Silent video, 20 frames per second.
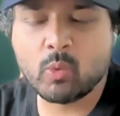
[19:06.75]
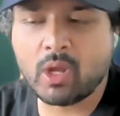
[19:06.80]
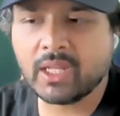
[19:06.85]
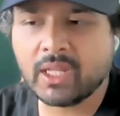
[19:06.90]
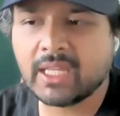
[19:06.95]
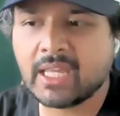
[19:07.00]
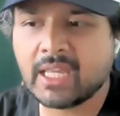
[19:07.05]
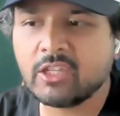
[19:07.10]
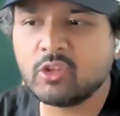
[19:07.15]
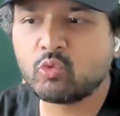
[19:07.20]
We
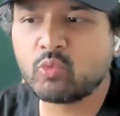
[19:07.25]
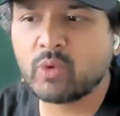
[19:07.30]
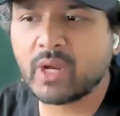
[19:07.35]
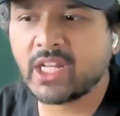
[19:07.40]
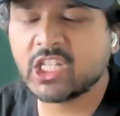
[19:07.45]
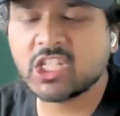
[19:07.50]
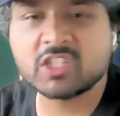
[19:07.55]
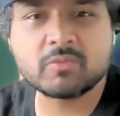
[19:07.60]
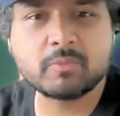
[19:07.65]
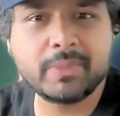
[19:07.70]
want to get you
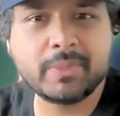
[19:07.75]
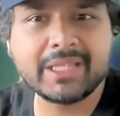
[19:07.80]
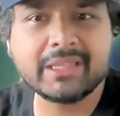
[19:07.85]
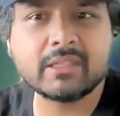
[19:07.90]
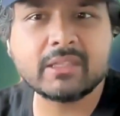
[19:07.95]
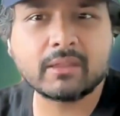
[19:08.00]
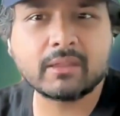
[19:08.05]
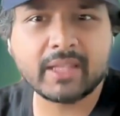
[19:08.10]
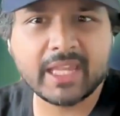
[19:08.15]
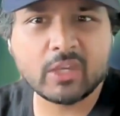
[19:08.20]
ready to
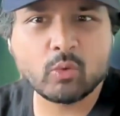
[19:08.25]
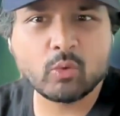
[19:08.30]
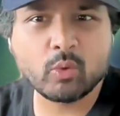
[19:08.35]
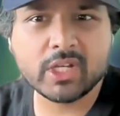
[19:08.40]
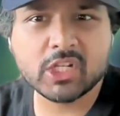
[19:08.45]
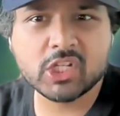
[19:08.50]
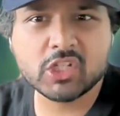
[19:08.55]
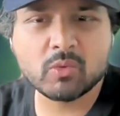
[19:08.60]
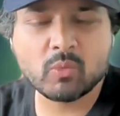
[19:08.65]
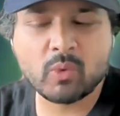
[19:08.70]
speak the
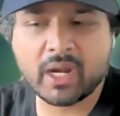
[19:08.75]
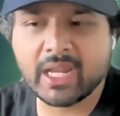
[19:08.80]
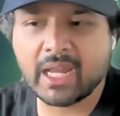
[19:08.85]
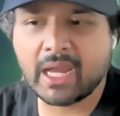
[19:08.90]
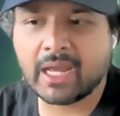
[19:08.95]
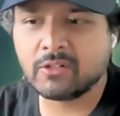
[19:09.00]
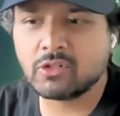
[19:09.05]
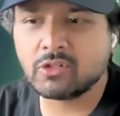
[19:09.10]
language, right?